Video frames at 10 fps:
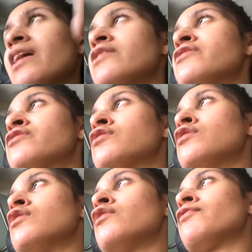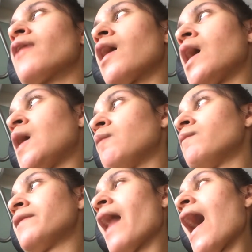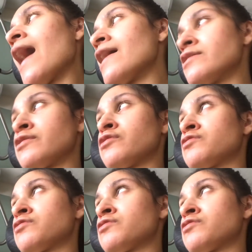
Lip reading: did school from 9